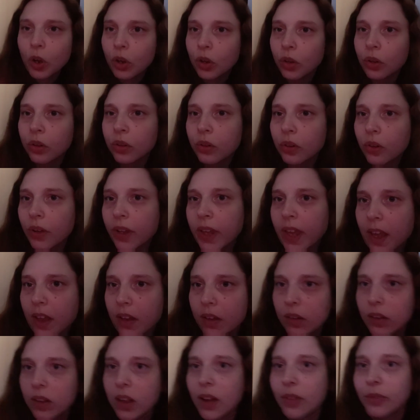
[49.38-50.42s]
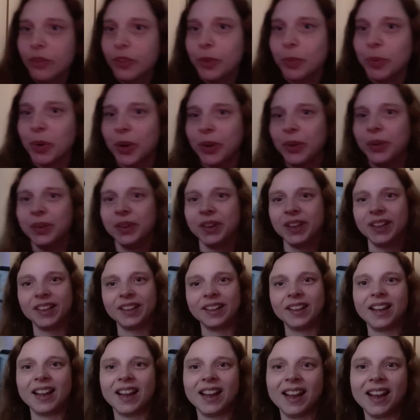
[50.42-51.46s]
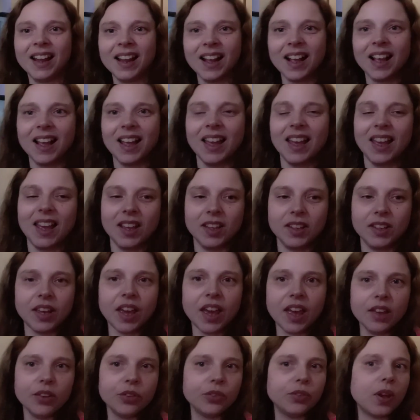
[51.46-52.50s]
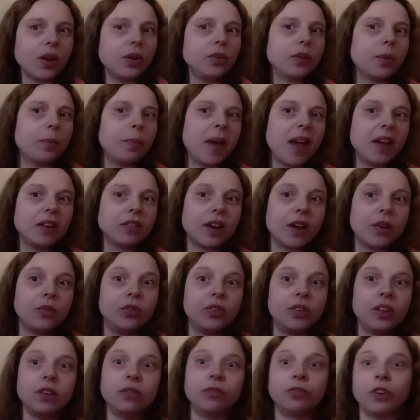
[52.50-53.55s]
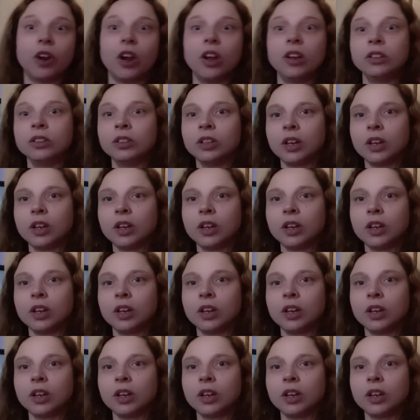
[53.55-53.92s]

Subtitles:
Gotta get comfortable. Yeah, so the background's different.